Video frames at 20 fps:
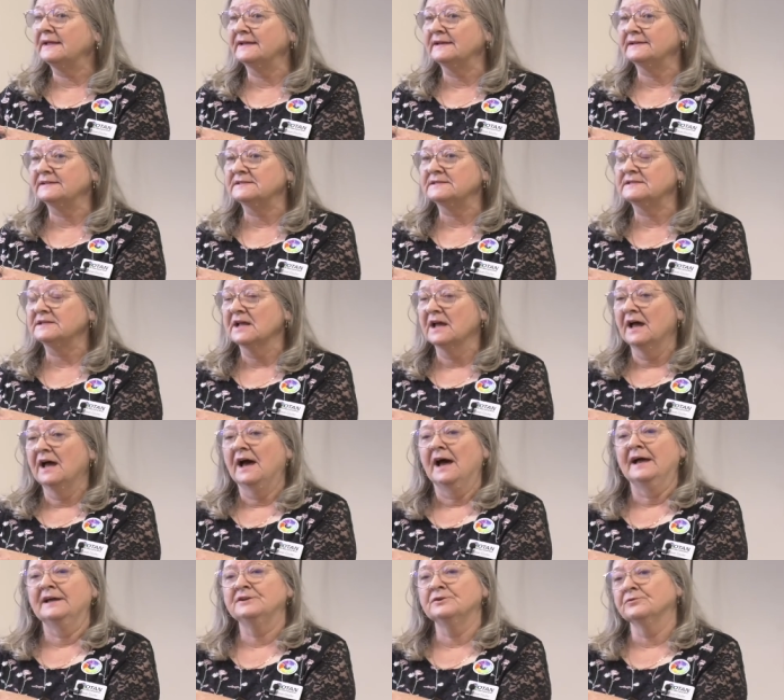is
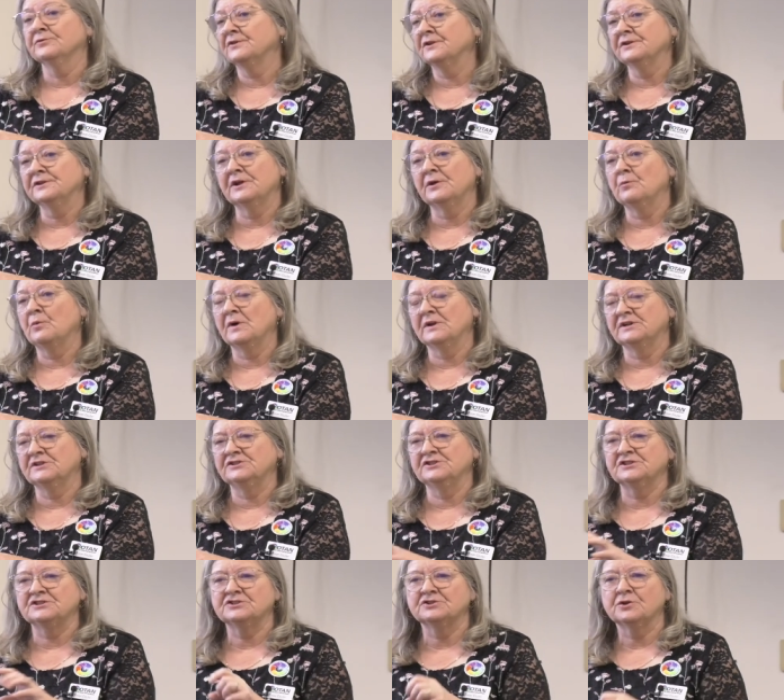I don't think they want to
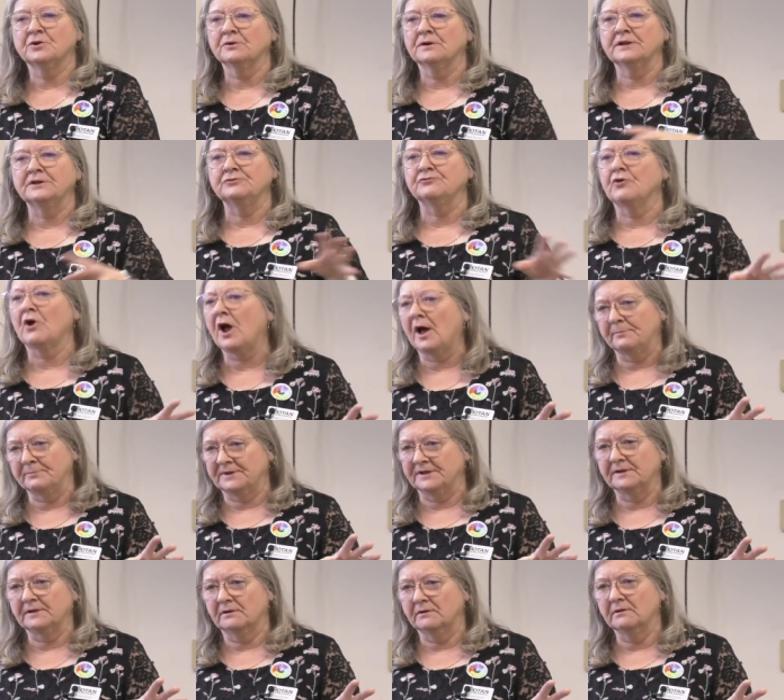just totally drop
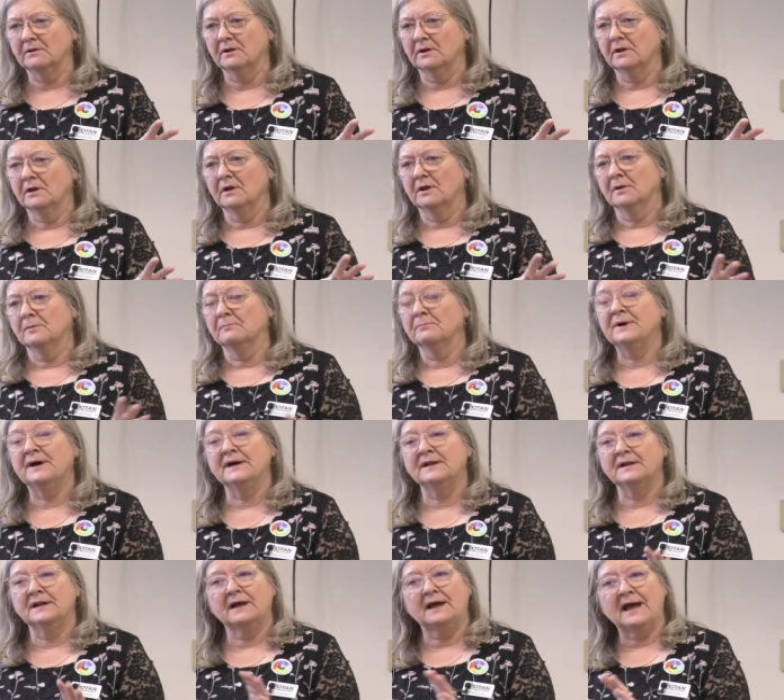it.
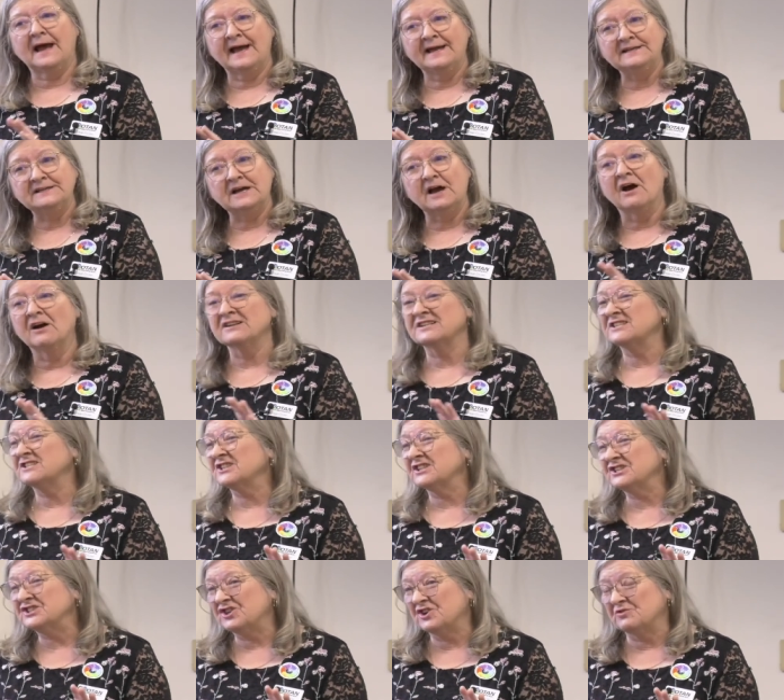But I
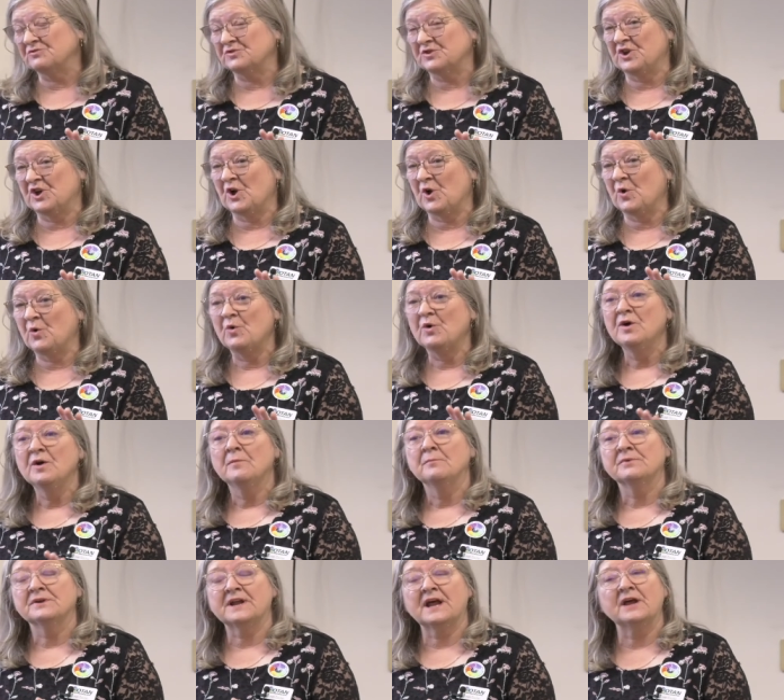honestly don't know.
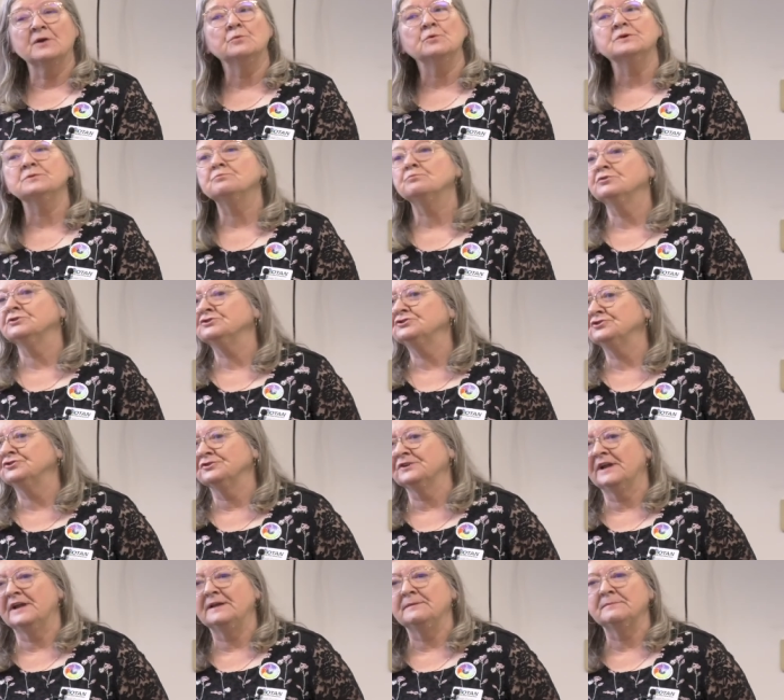But I would put your
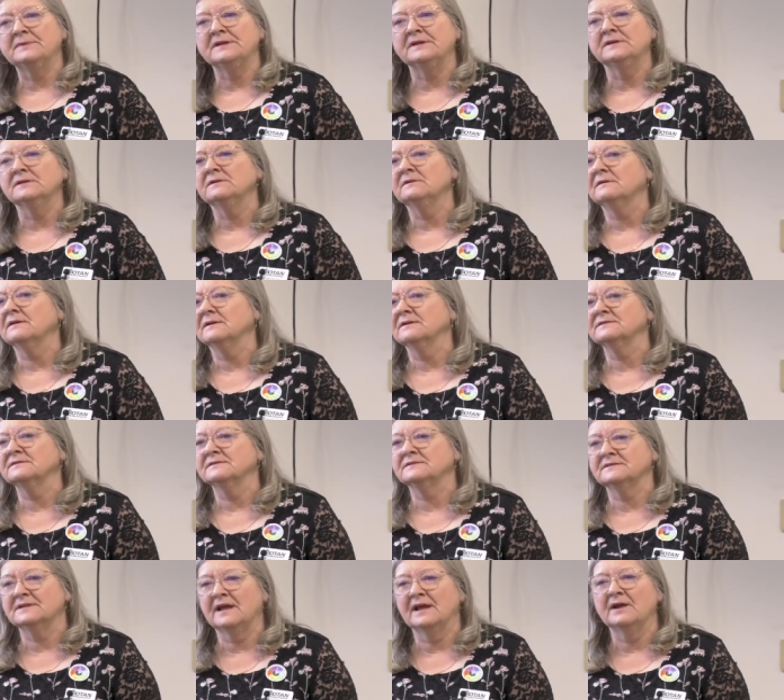name in
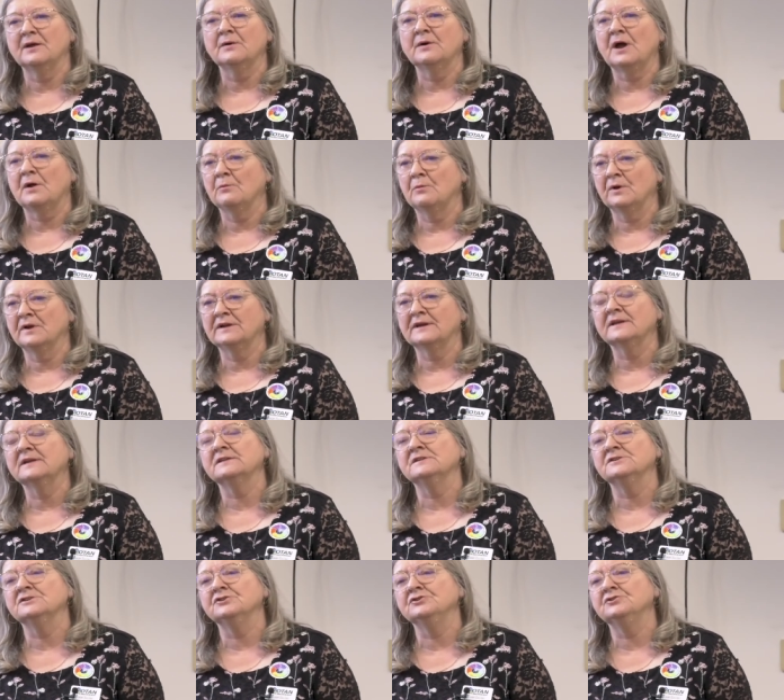and say, I want to
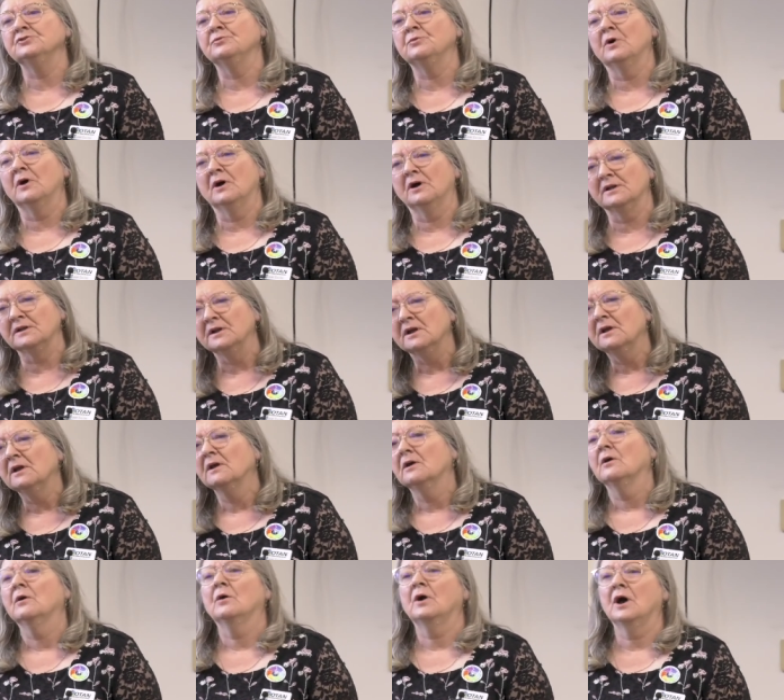continue on.
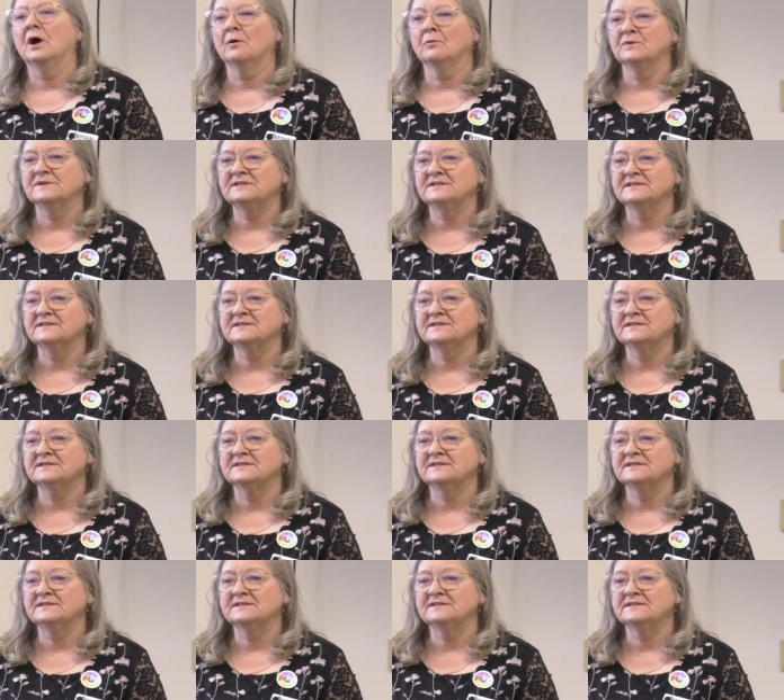Uh, what's